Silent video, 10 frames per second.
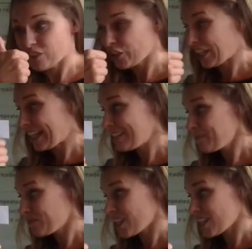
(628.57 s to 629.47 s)
Okay,
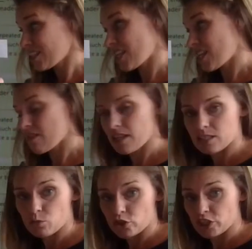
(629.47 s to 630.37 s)
that's it.
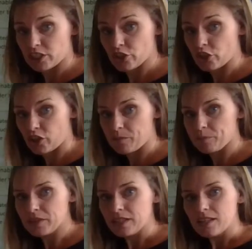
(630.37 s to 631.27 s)
That's what she's got.
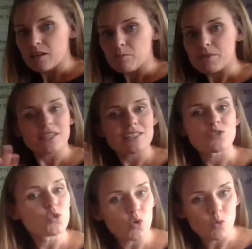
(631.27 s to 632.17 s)
But
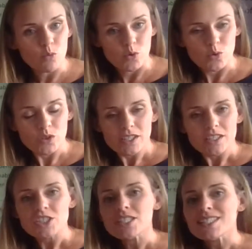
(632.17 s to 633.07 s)
that's normal.
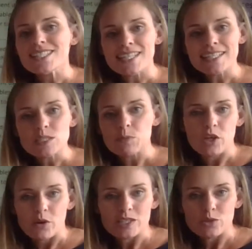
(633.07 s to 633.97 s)
She doesn't need to be
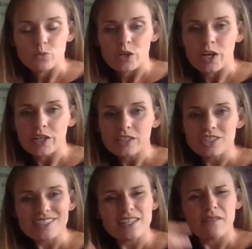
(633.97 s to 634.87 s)
going to work.
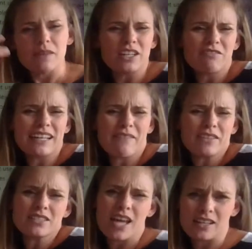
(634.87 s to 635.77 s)
She doesn't have, they don't really have
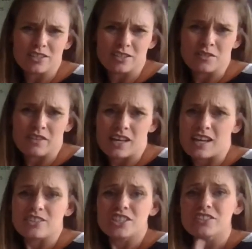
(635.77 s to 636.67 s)
the intelligence for
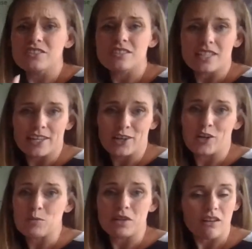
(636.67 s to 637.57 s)
that. She can just stay at
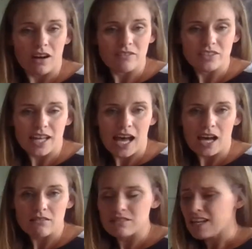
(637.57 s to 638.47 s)
home and look after the
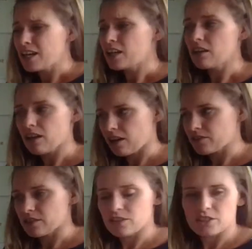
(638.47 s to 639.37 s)
house, look
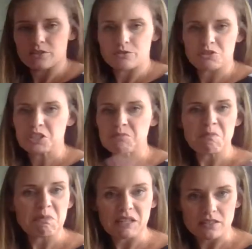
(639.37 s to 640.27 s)
after the children.
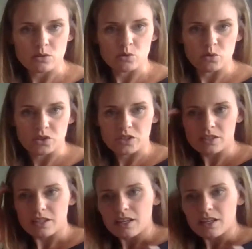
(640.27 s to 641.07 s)
That's all good.